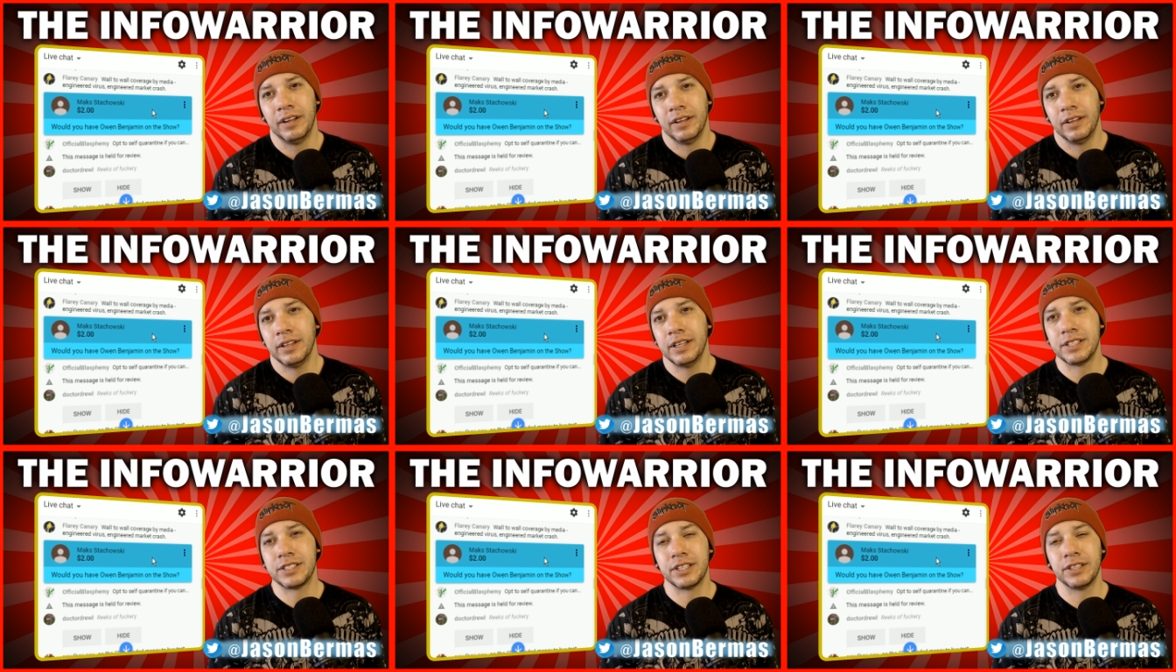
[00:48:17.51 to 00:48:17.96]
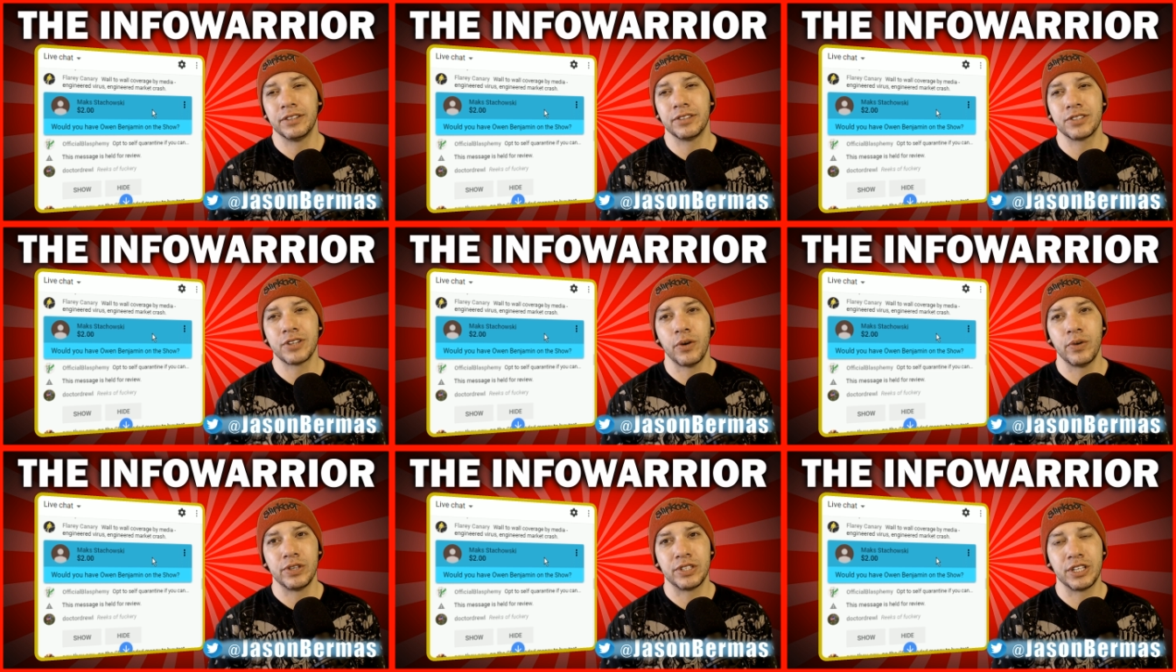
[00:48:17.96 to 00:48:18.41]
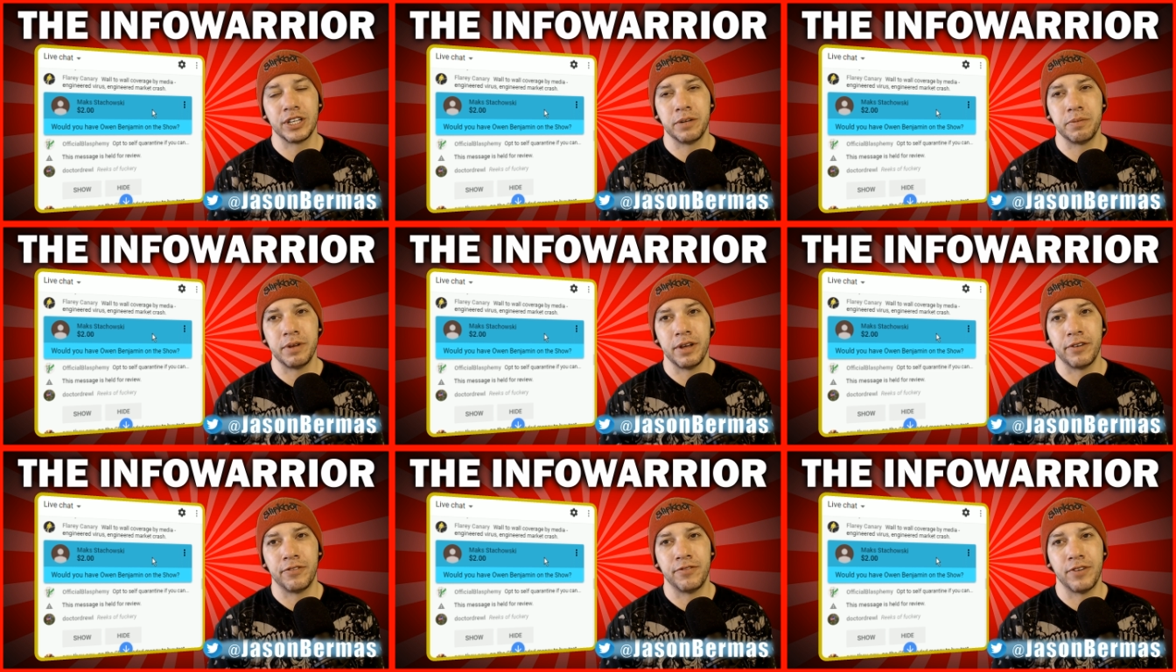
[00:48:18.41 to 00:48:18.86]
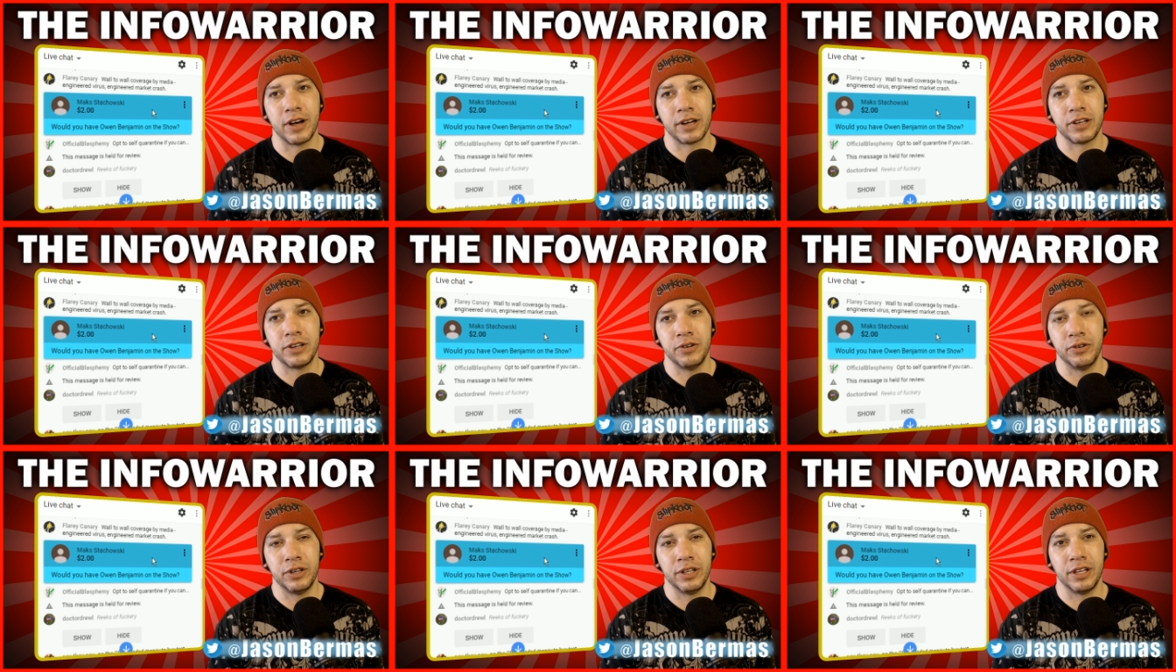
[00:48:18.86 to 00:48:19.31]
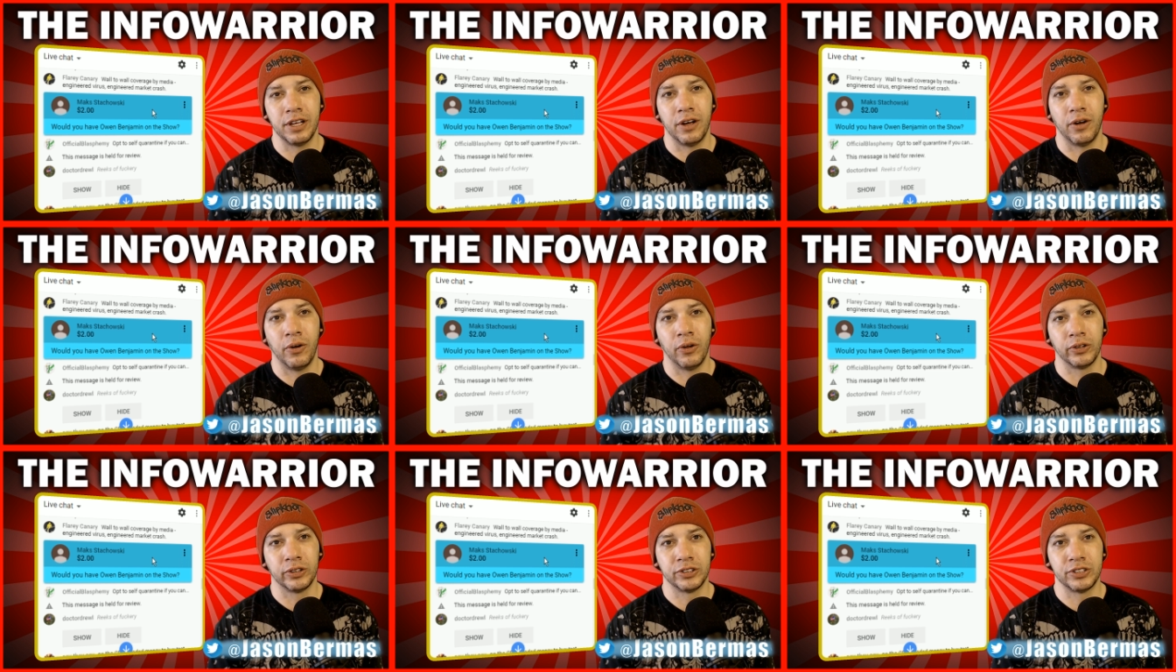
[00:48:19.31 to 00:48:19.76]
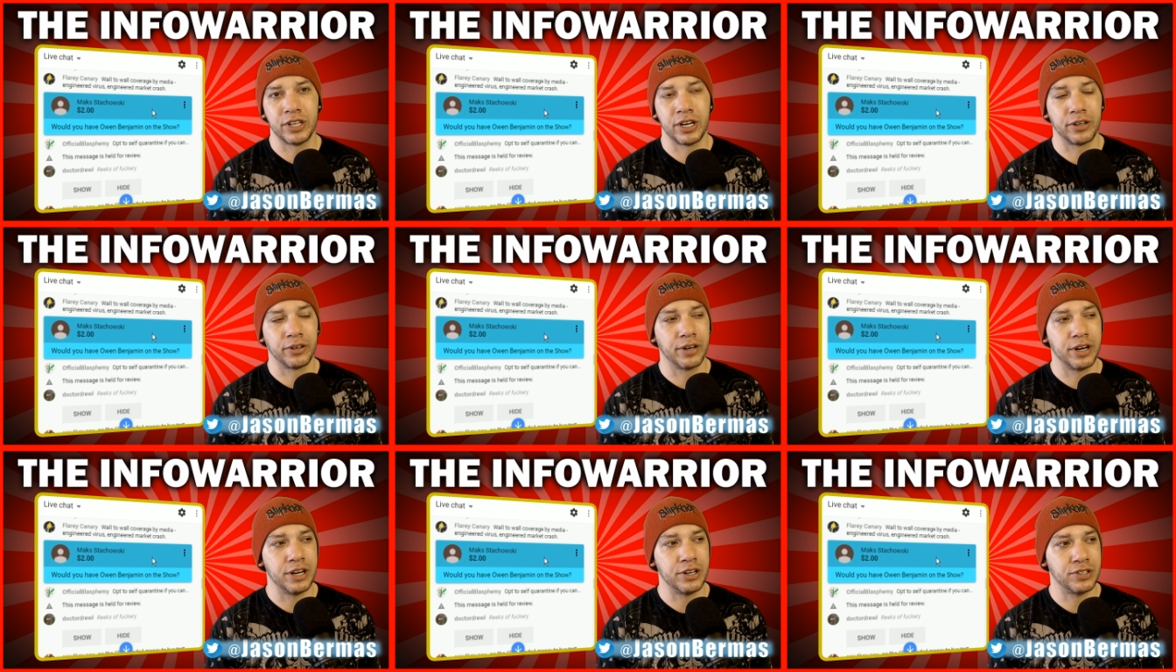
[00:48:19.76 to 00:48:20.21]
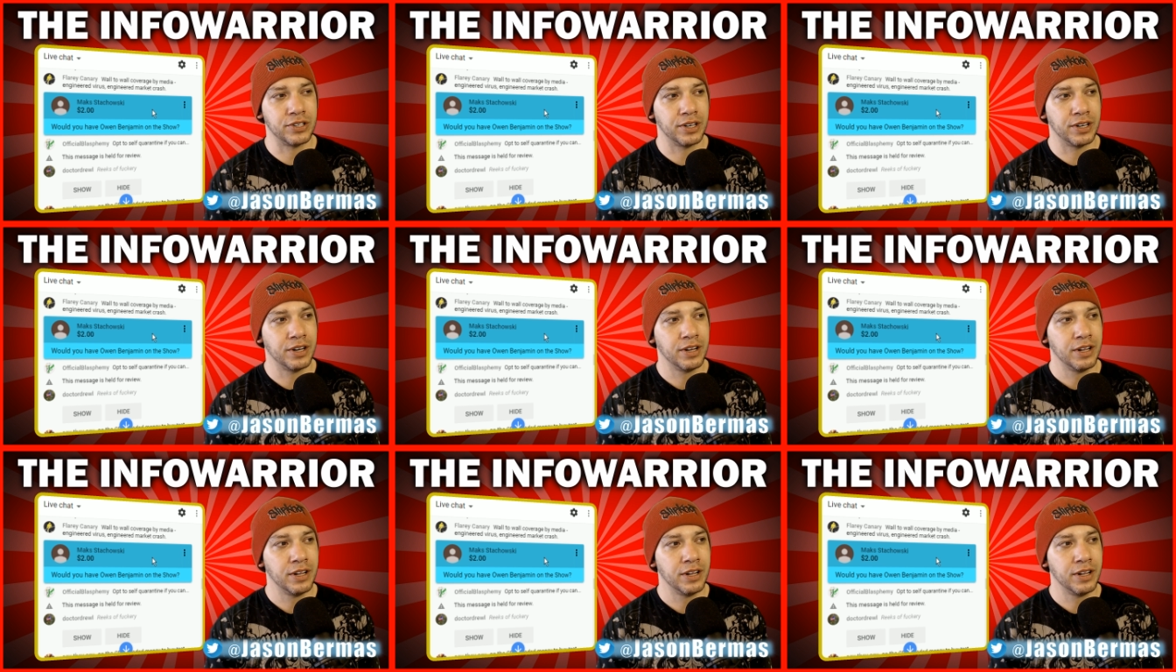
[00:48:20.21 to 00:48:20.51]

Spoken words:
Listen, there's always going to be a fuck you to the older generation.